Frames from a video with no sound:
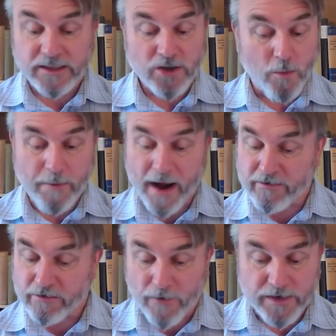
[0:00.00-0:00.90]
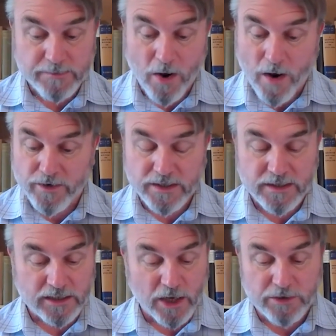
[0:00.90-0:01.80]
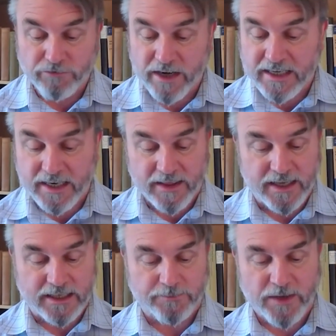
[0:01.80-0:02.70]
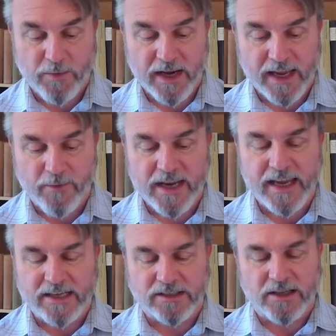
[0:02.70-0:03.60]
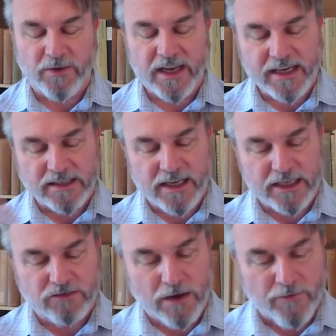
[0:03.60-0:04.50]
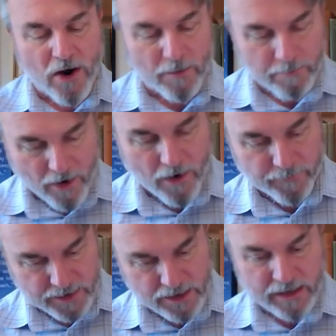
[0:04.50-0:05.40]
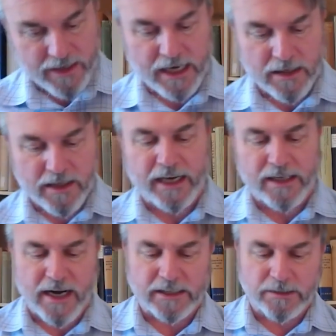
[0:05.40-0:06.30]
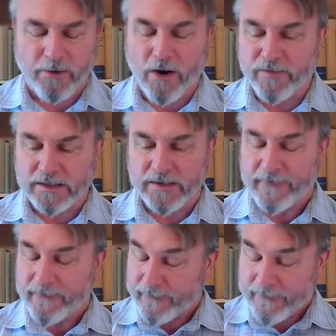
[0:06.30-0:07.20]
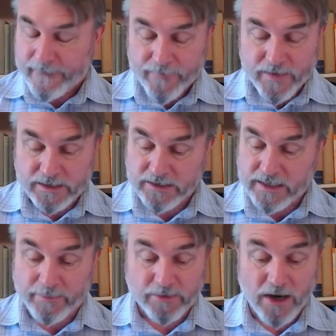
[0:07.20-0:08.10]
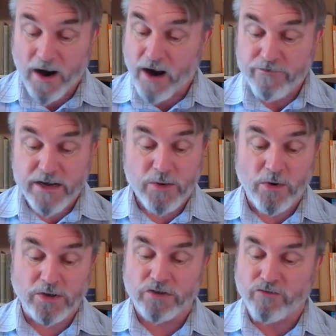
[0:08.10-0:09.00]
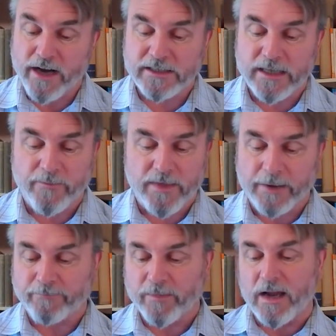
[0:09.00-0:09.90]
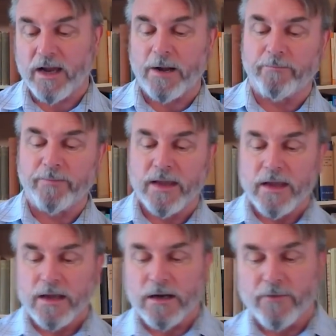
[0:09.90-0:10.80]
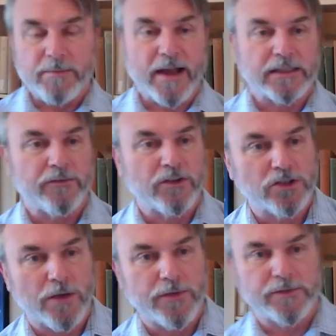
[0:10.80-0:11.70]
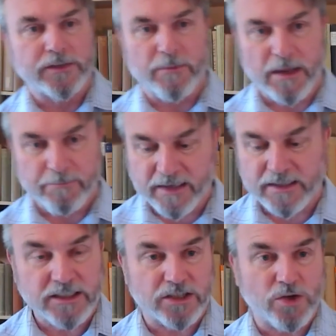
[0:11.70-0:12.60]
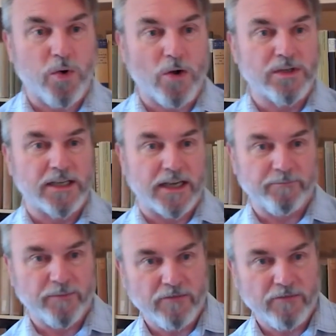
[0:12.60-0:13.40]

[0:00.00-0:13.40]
This whole paragraph is marvelous, and as I was reading this, when it gets to the history of art part, the latter part of this chapter, I really want to write something, for the imaginative conservative or something, basically just quoting